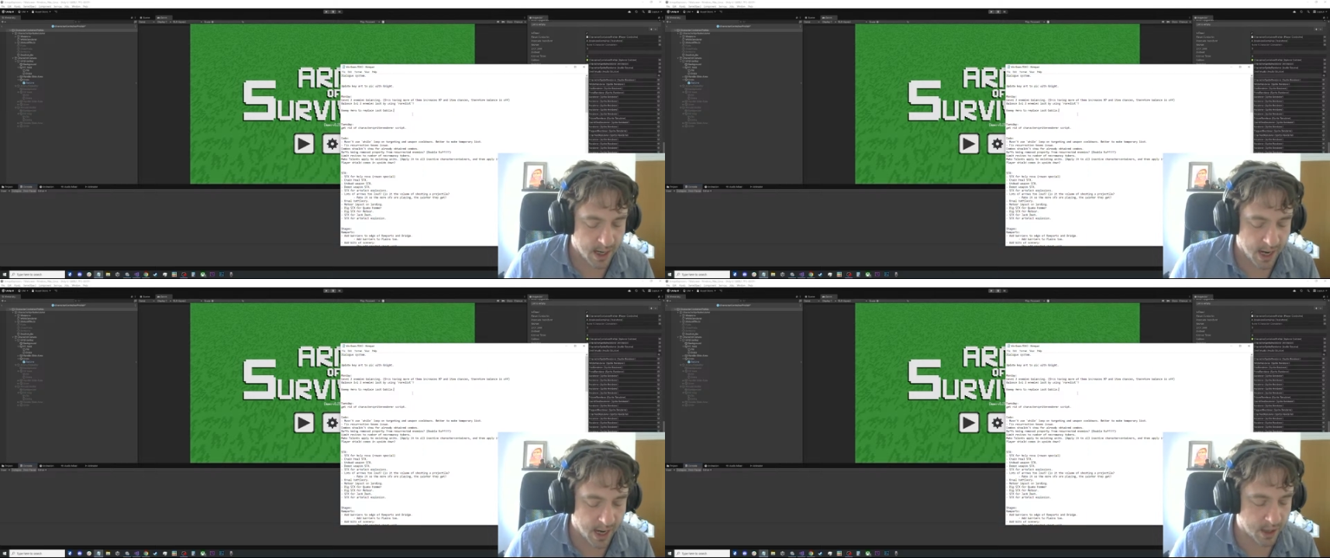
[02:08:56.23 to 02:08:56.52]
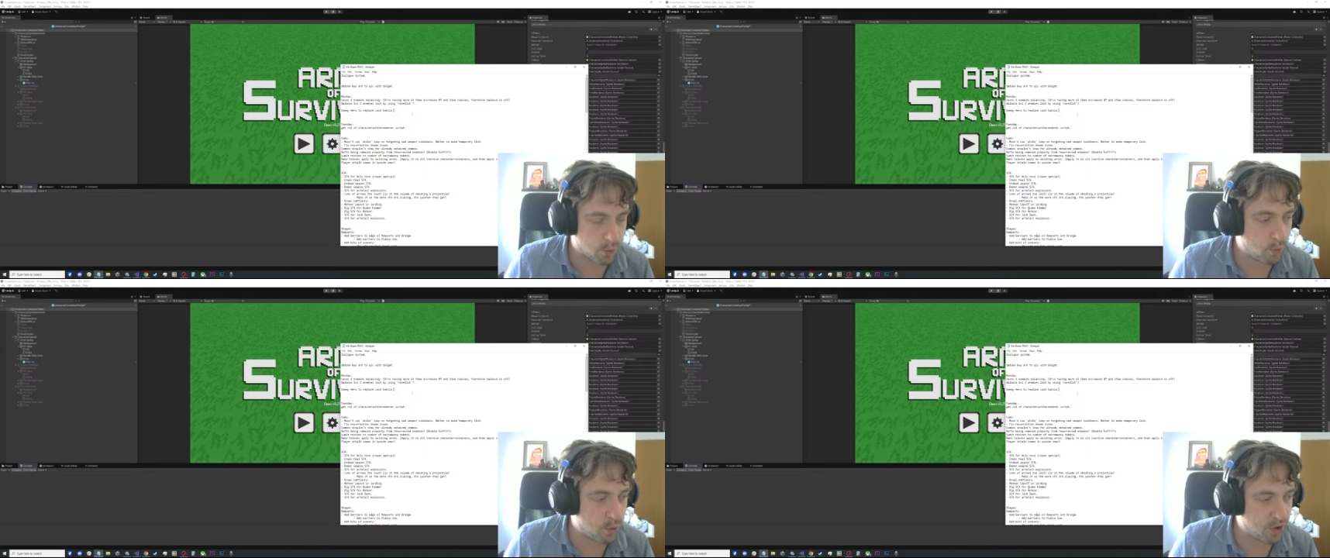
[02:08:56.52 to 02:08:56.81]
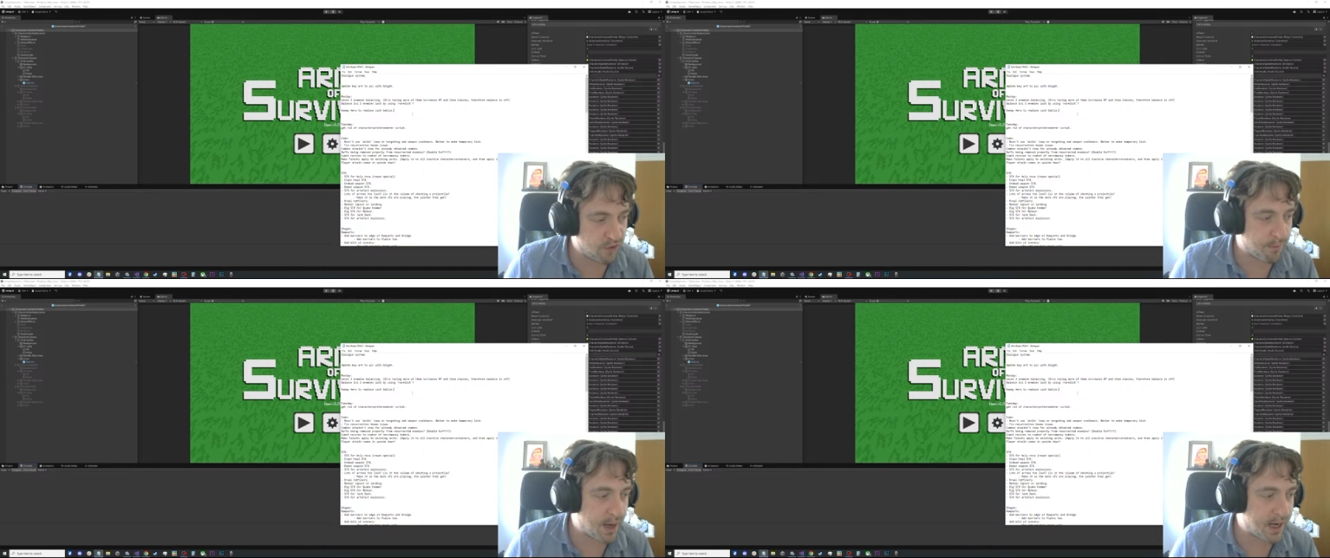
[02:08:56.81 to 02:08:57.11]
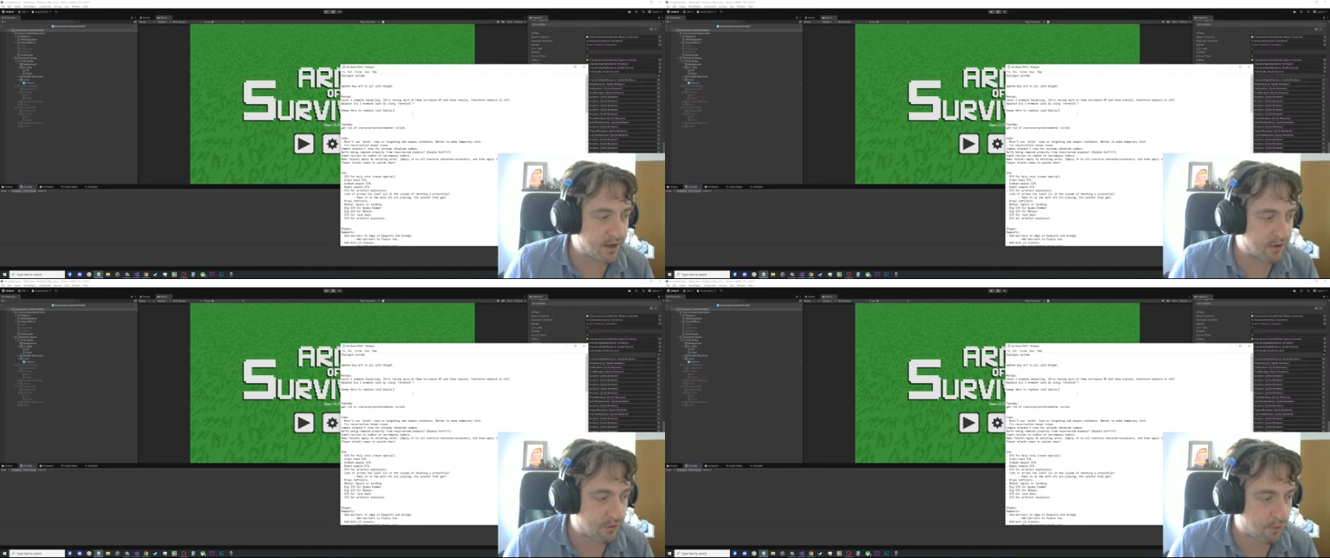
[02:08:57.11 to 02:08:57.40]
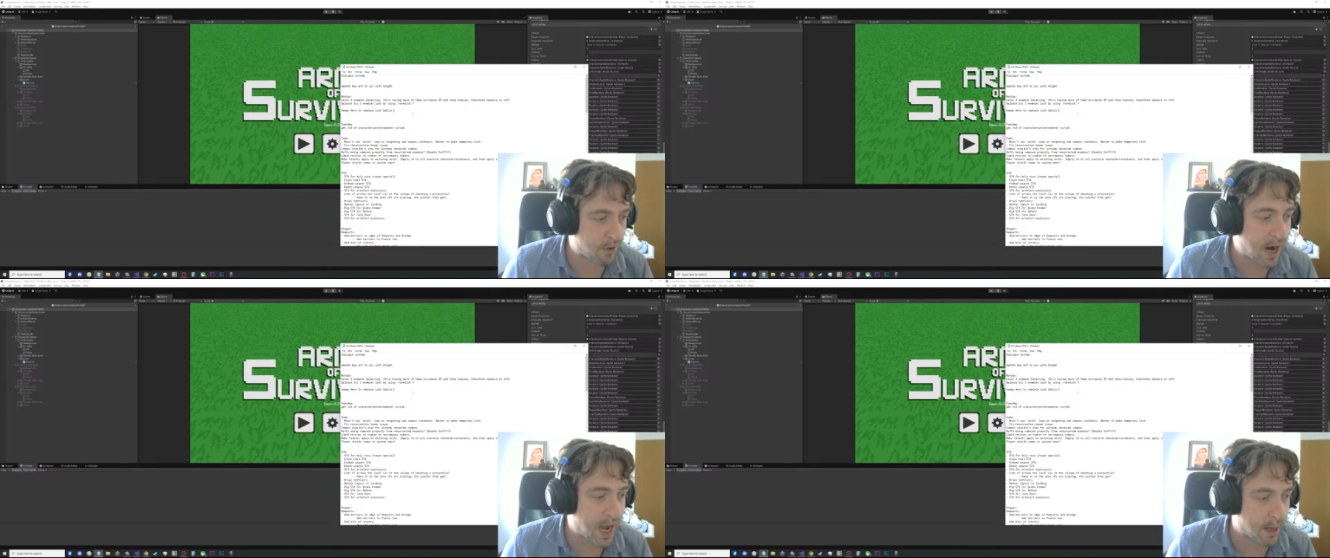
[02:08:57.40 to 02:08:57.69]
and all you've made is
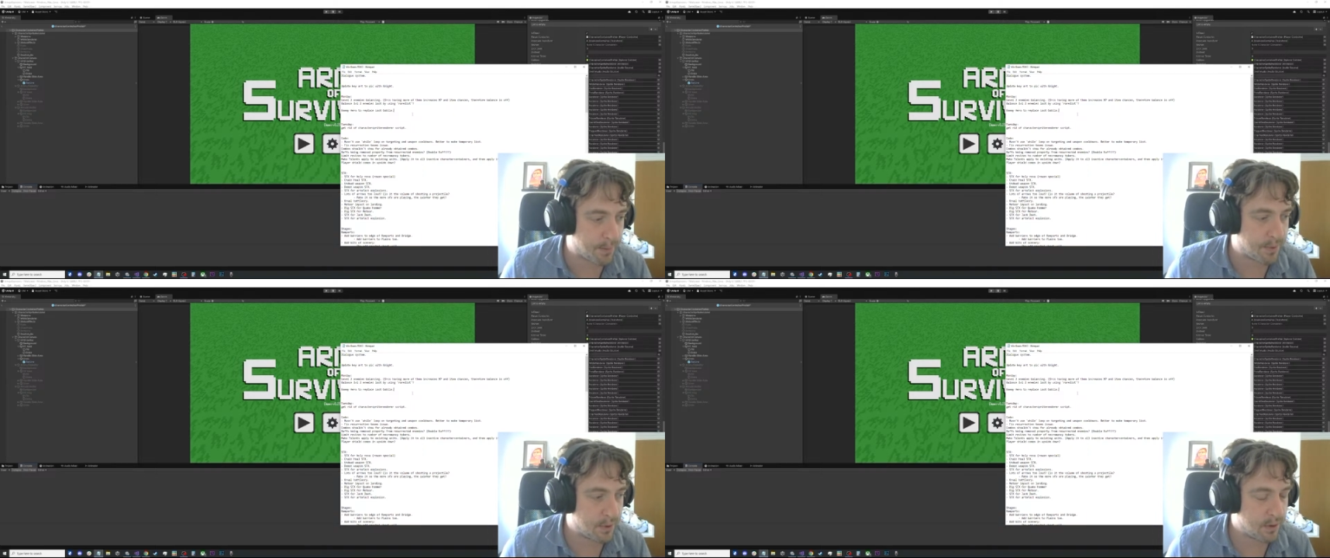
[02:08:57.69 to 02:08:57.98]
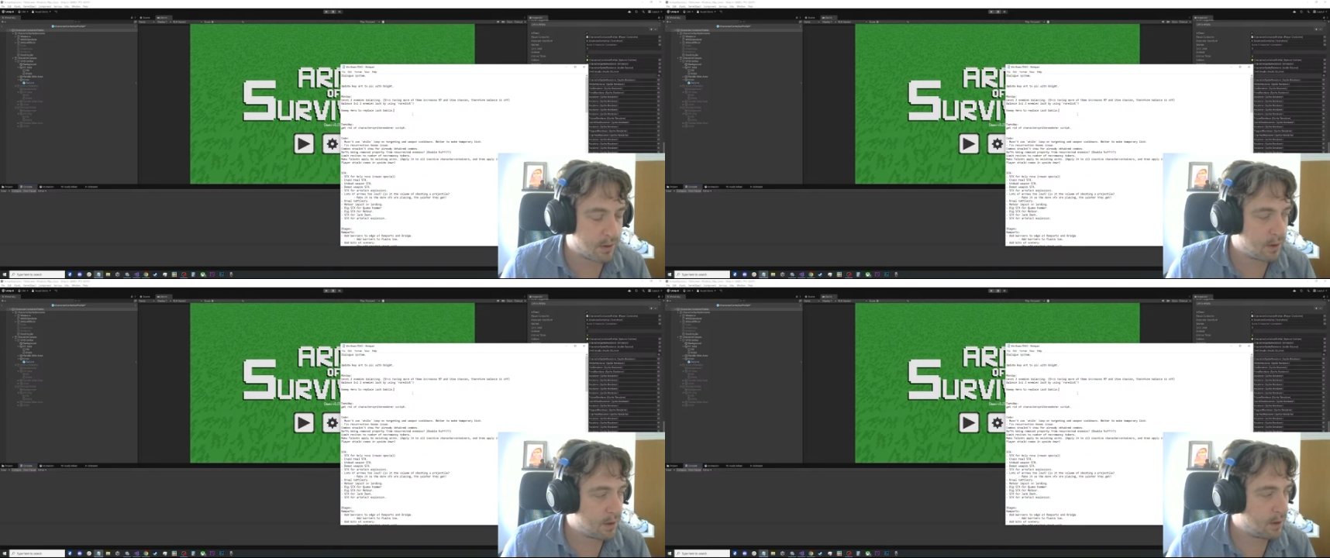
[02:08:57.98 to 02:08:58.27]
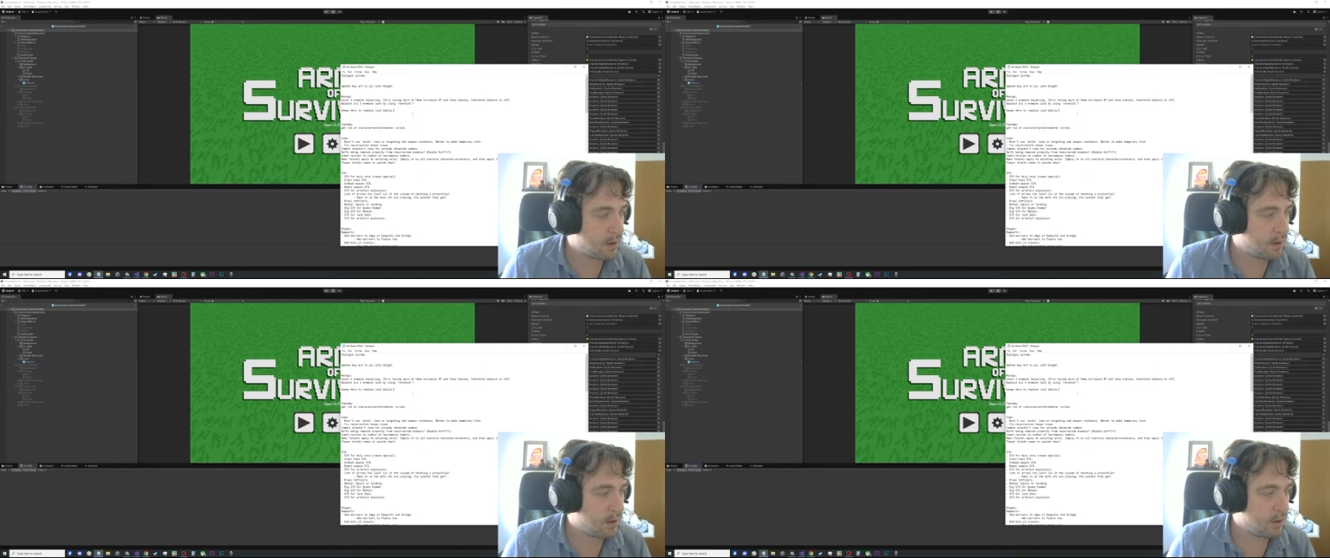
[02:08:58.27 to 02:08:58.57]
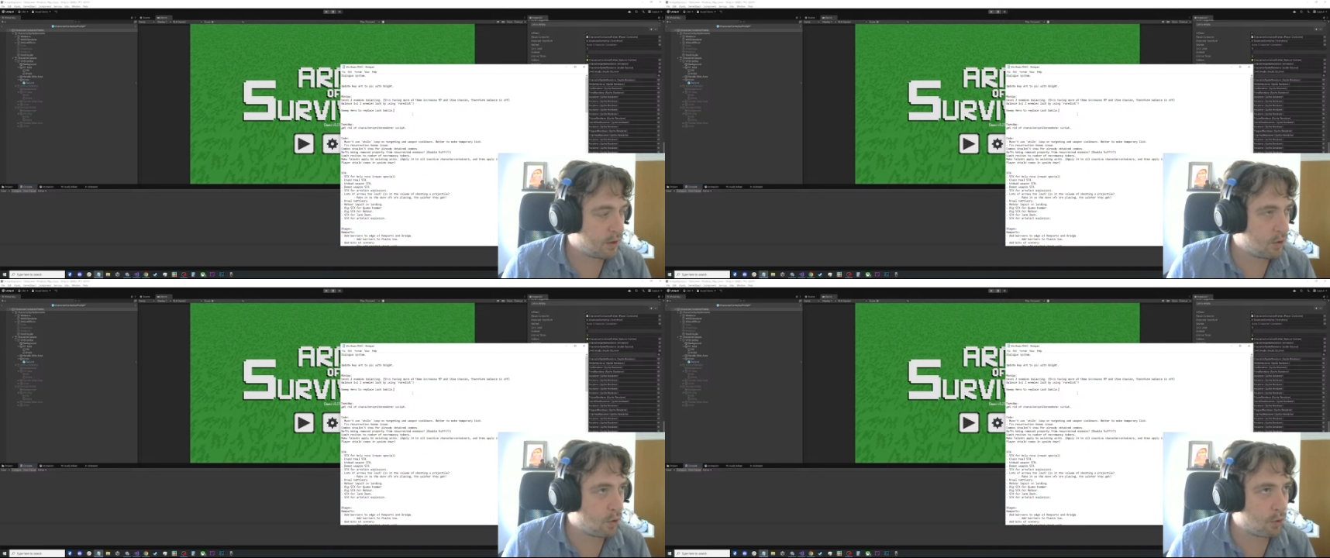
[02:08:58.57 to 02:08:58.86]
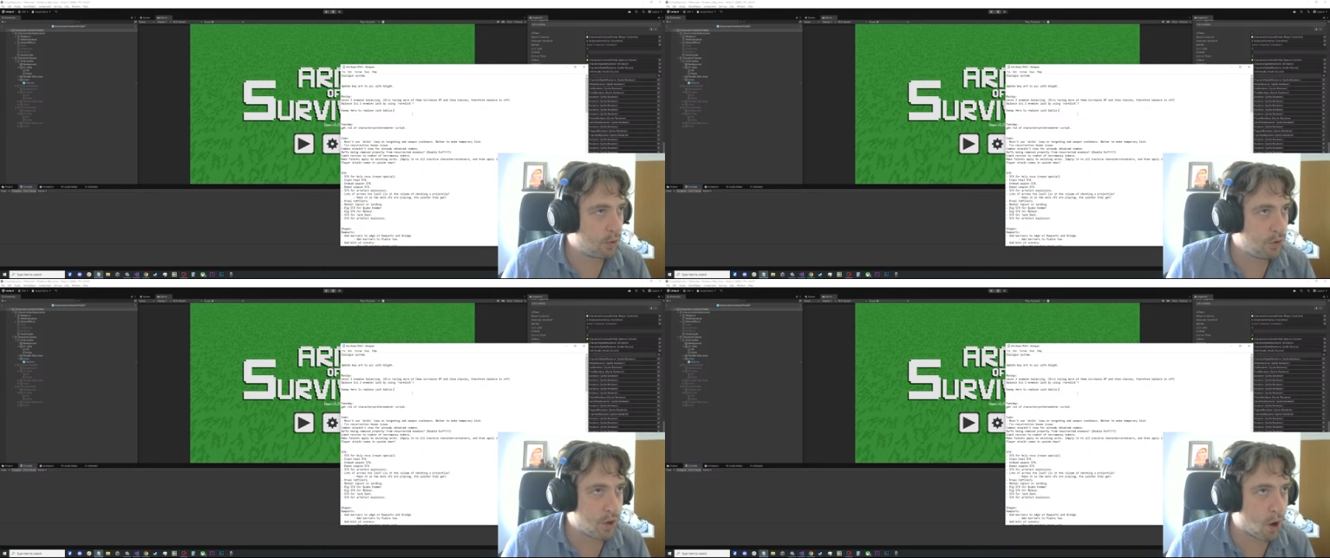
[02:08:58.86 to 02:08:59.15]
crap,
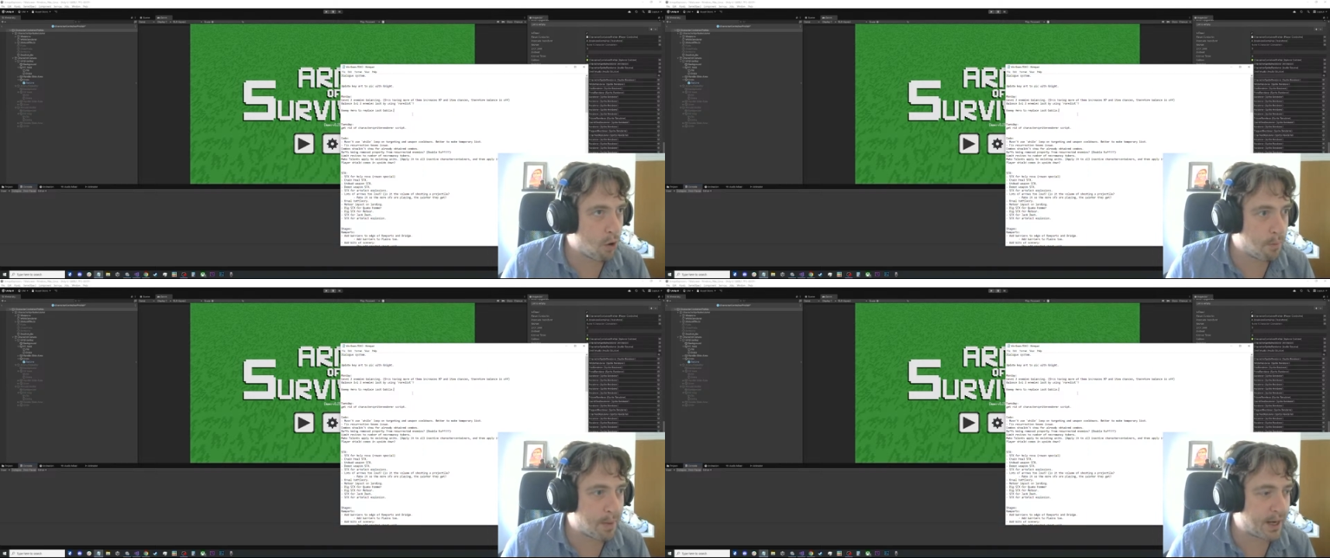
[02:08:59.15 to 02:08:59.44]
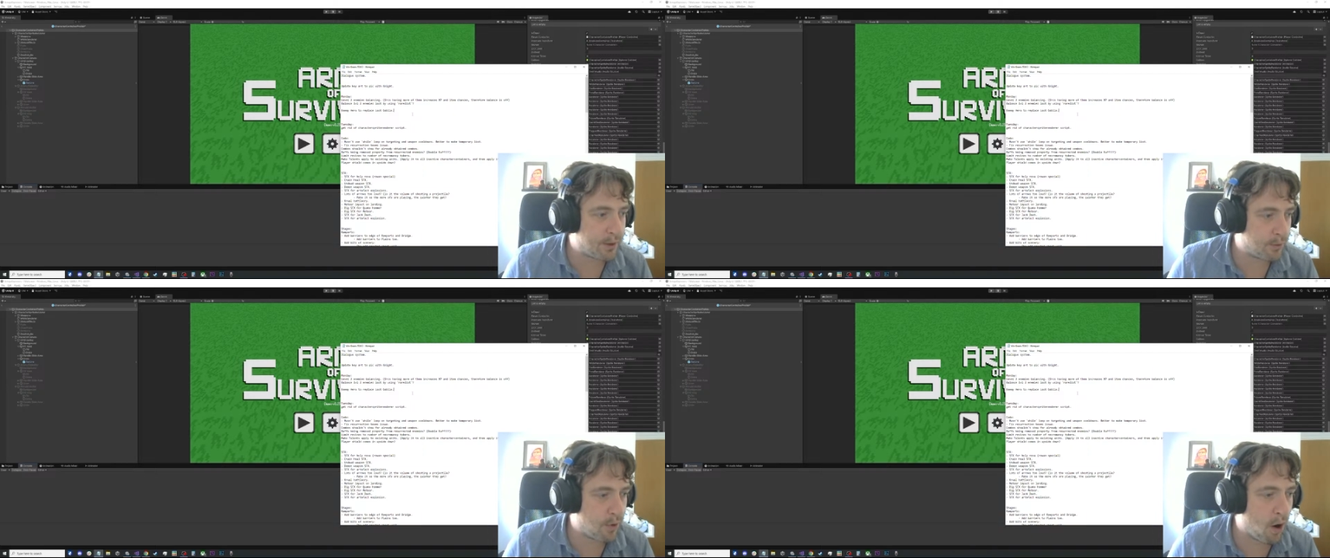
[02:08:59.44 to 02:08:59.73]
you're no better